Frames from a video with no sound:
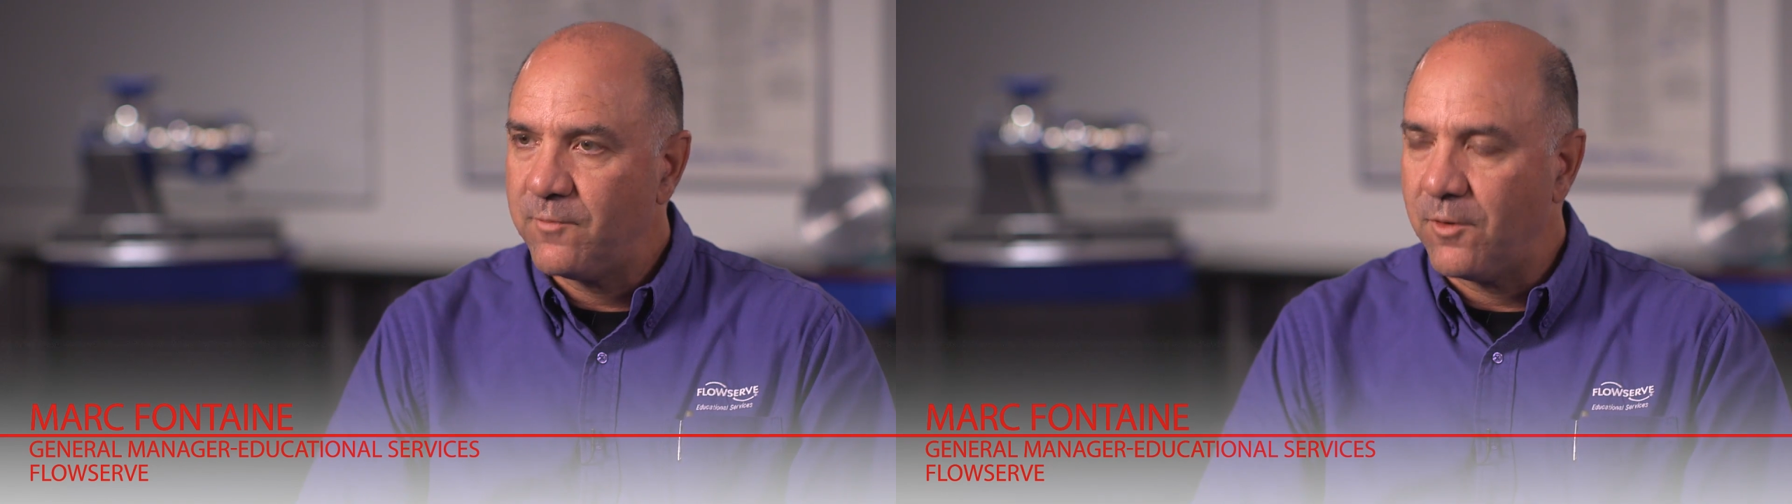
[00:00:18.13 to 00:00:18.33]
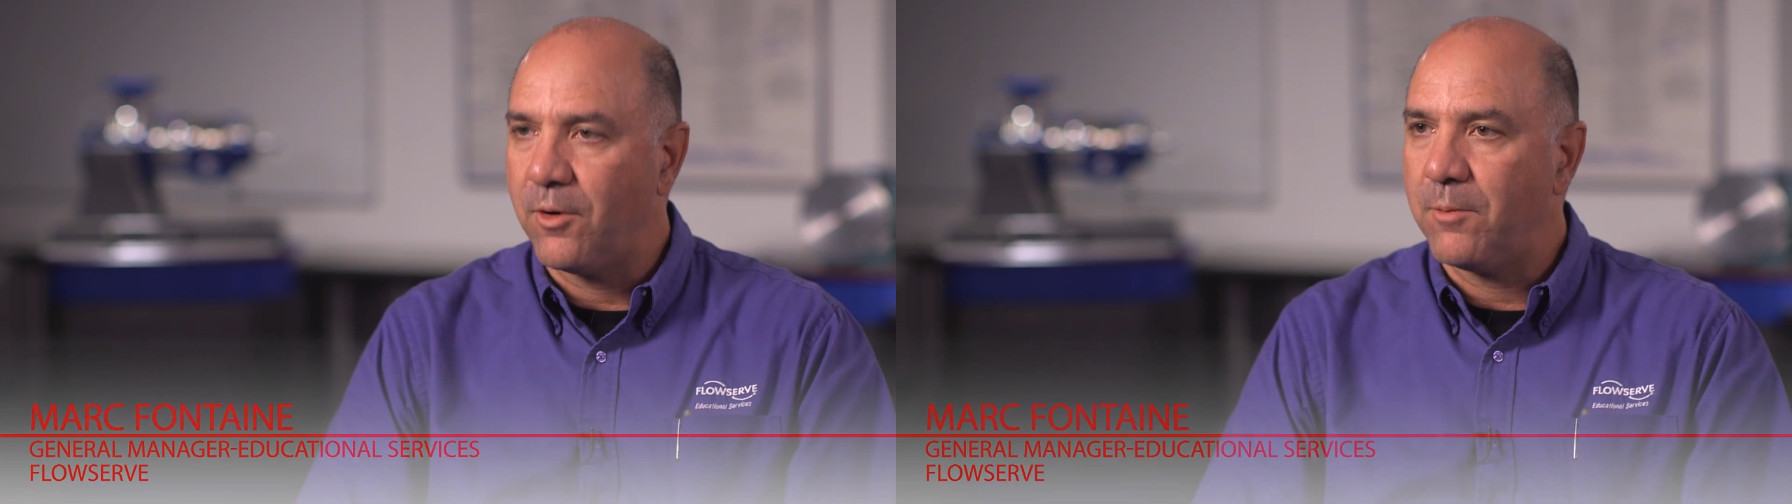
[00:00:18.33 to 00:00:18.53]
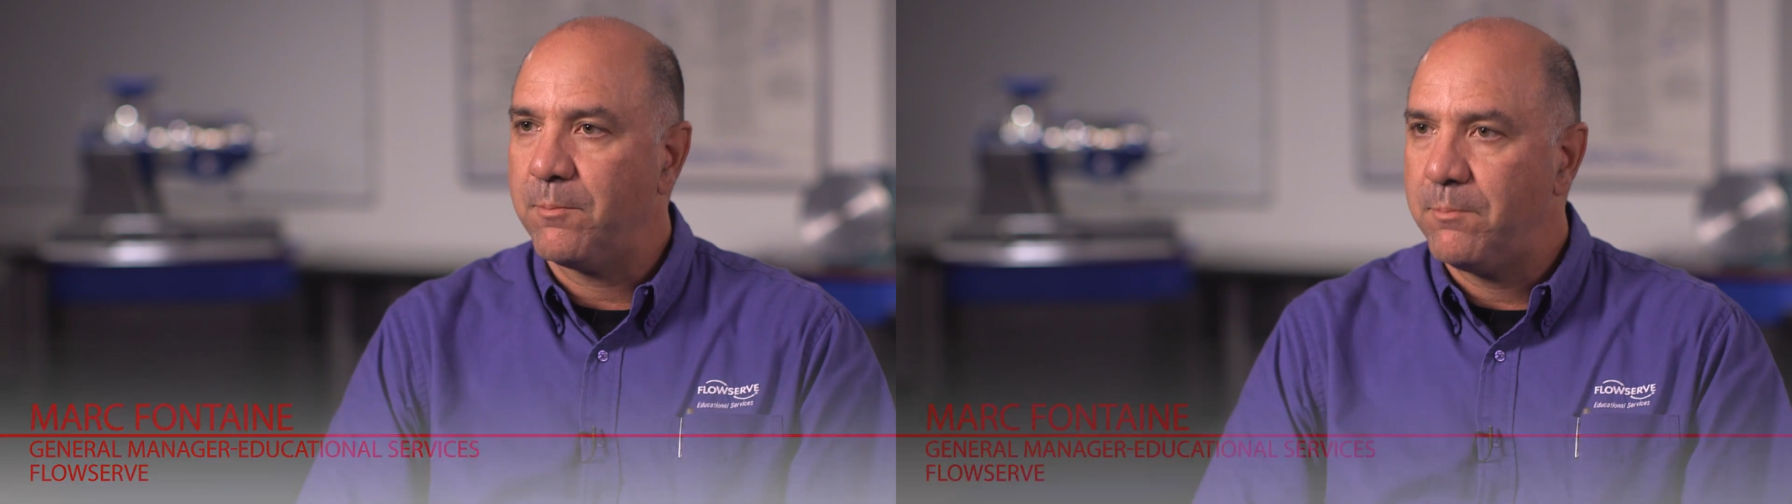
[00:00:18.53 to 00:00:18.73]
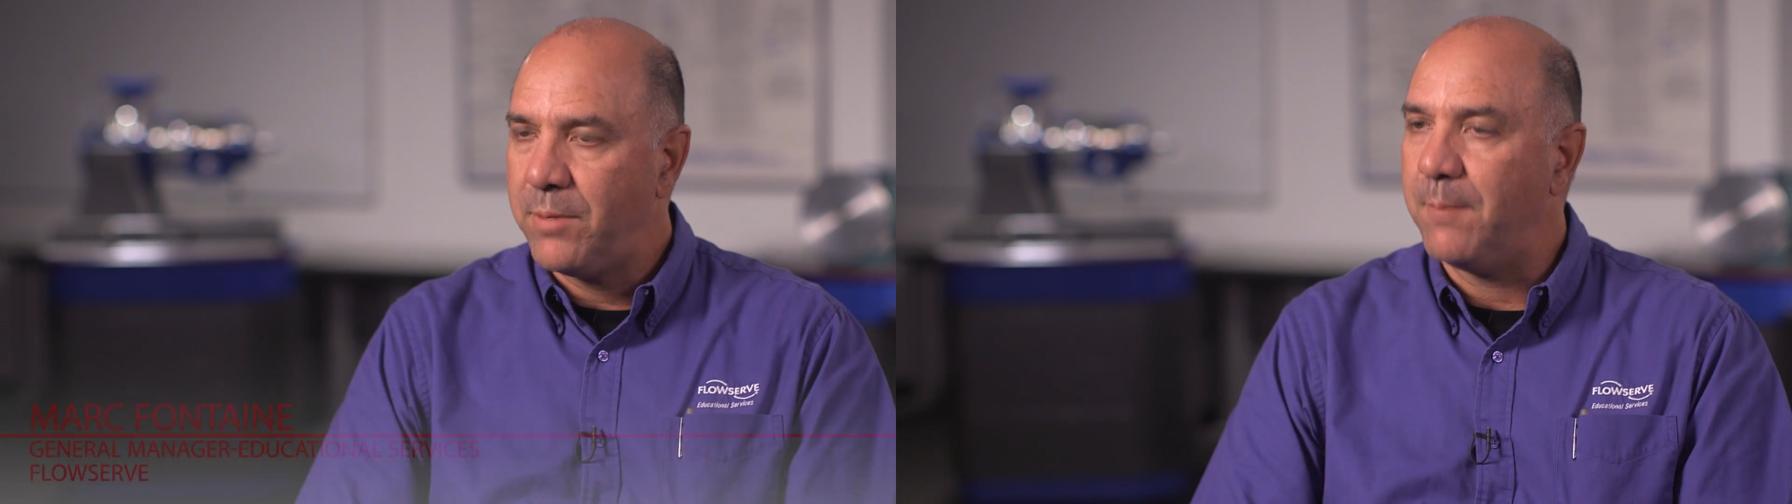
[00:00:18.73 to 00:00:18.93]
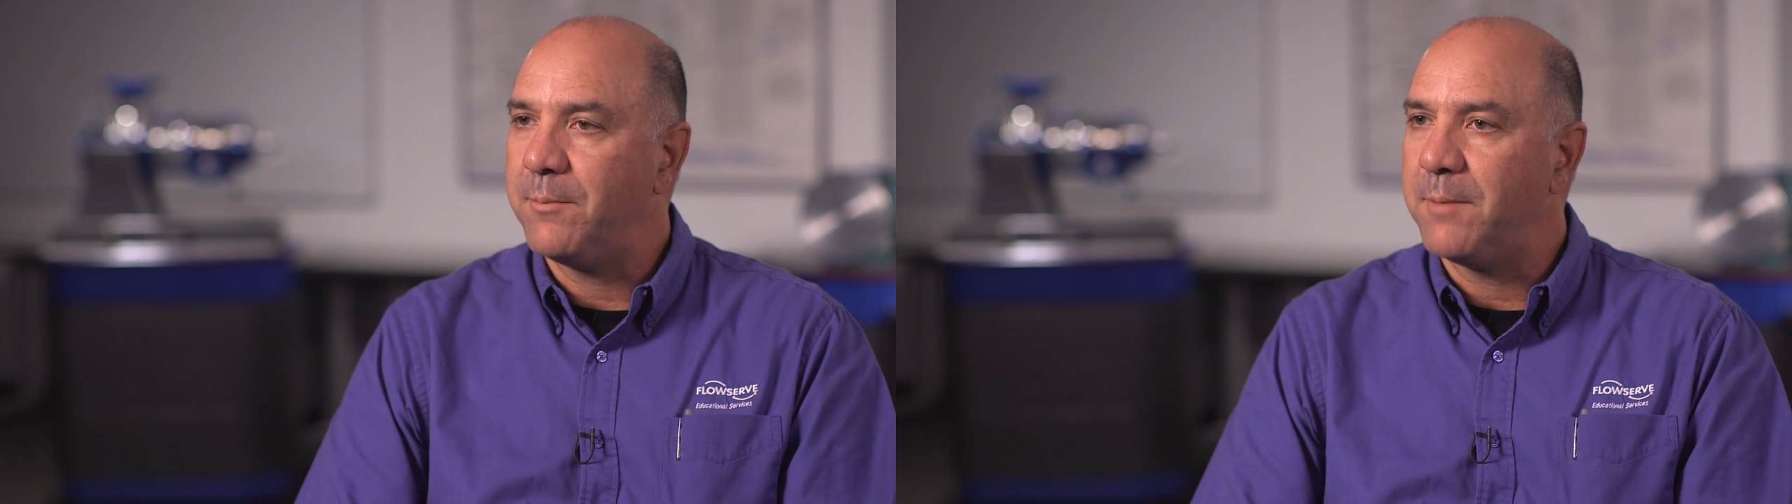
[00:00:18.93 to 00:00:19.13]
for
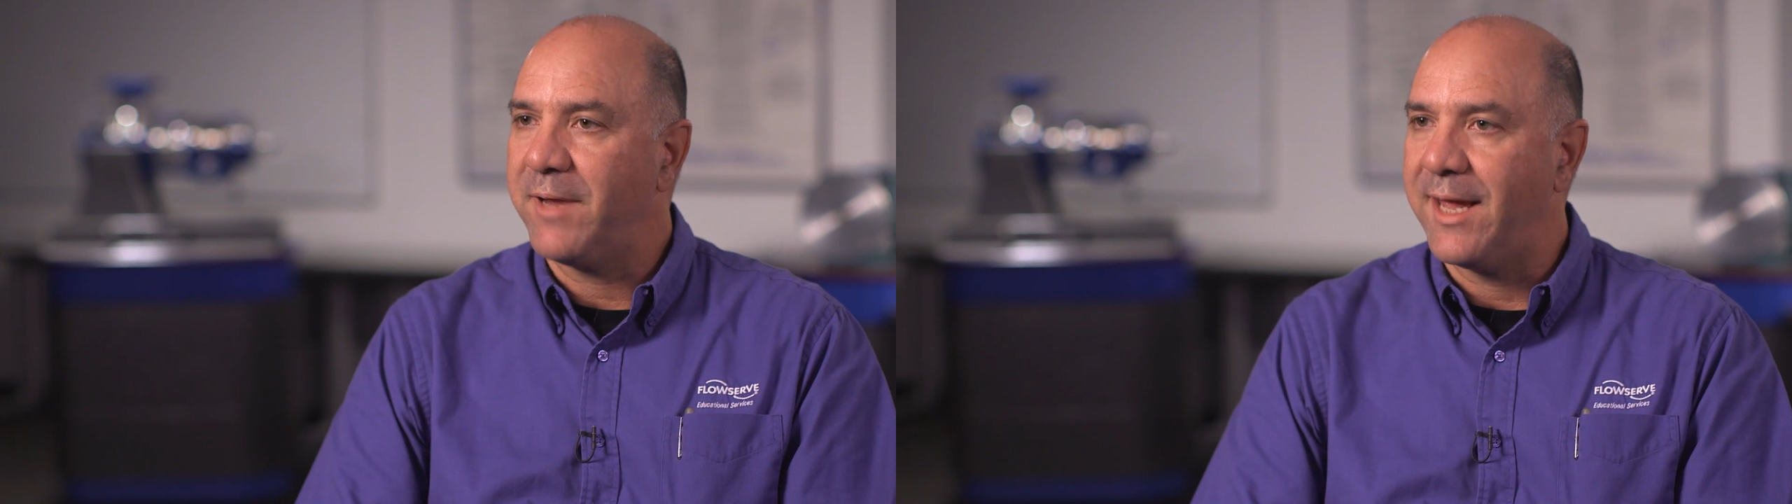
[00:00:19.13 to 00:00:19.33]
pump and